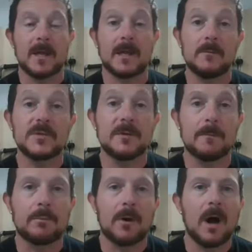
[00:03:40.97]
and it was a
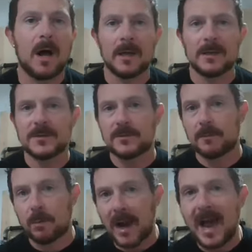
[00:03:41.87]
bronze or
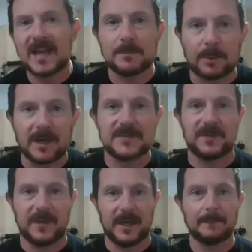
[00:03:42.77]
brass press
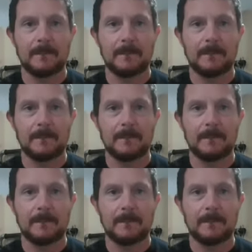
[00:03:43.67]
fitting.